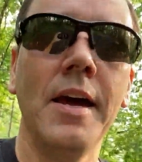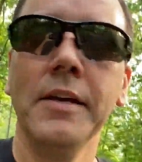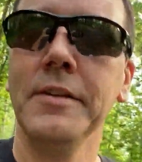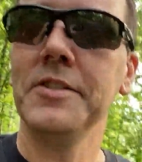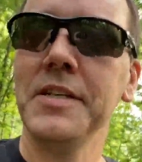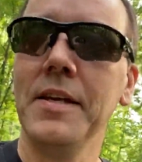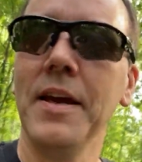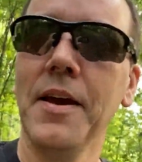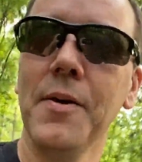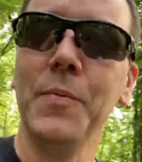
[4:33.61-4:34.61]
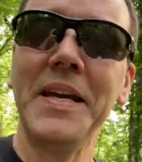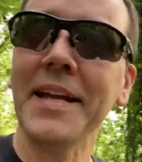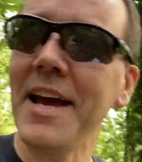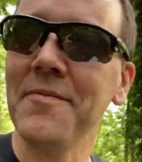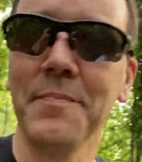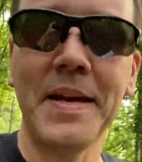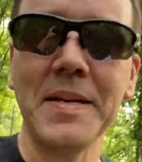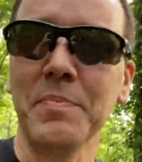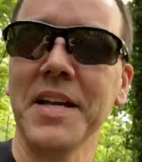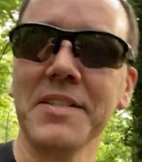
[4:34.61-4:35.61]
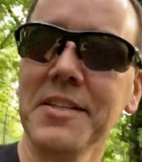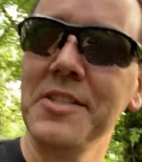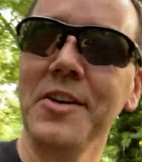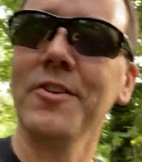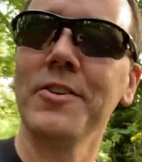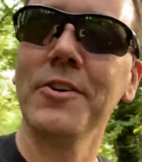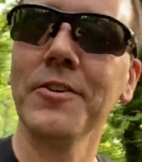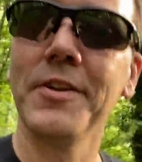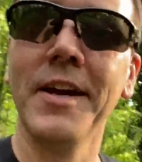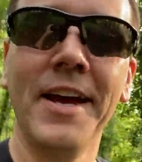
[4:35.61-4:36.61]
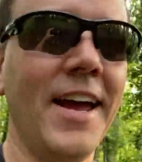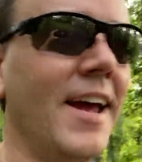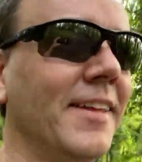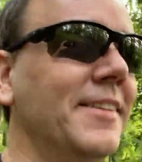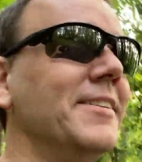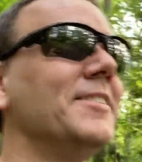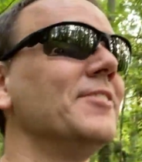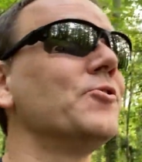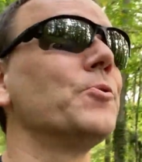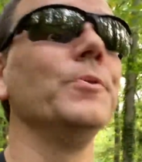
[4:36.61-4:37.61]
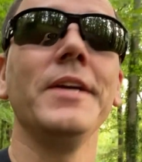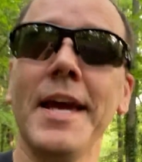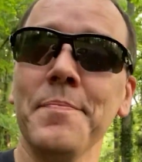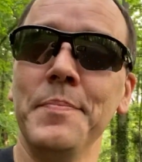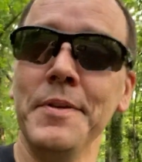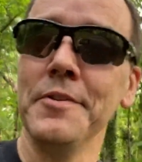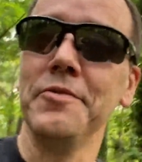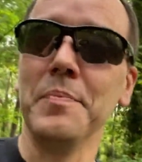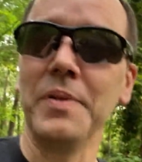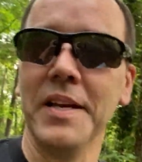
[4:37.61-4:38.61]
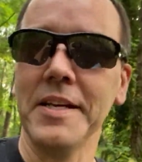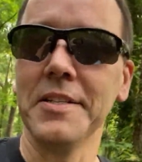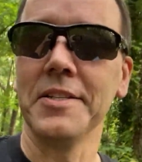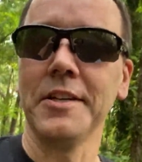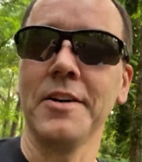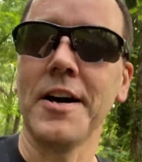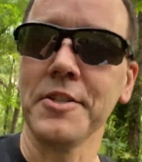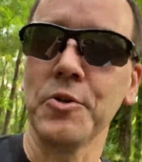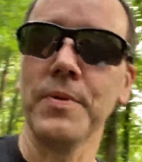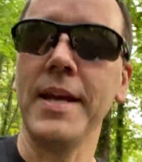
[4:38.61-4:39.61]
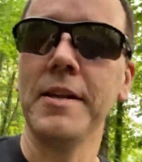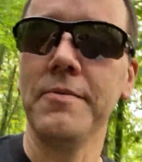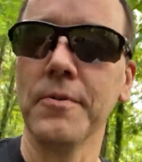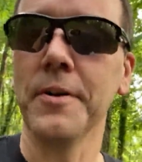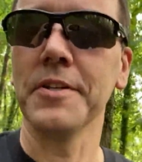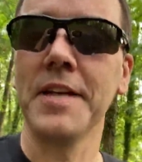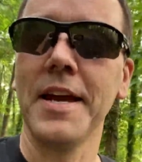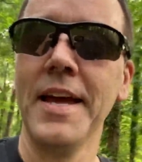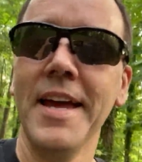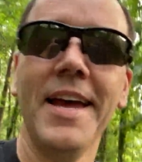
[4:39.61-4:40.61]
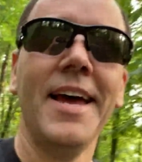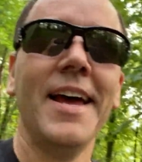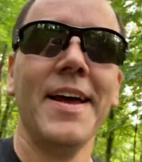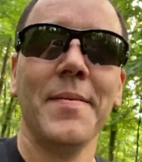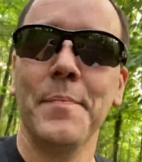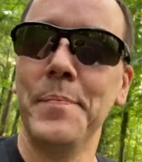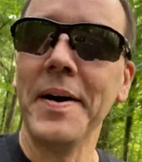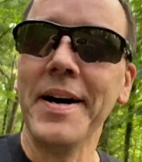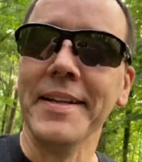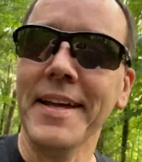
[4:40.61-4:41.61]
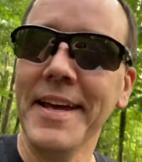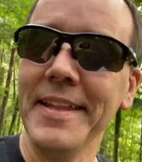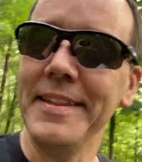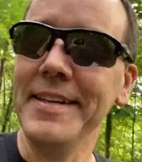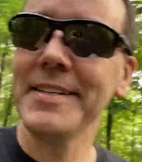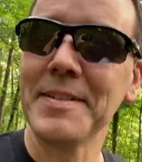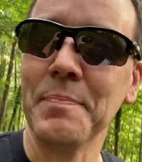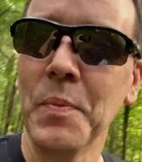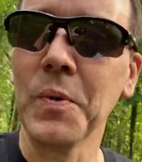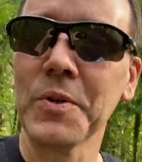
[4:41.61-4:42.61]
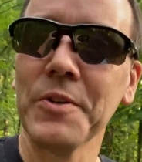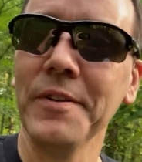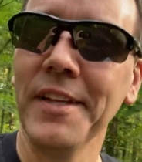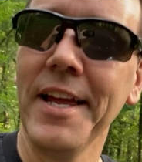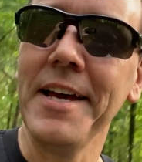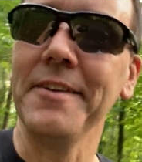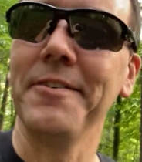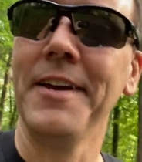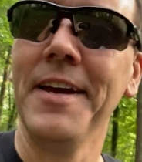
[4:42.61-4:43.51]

You see, we can have many blessings here on earth. This is truly a beautiful place that God has created for us. But this mortal life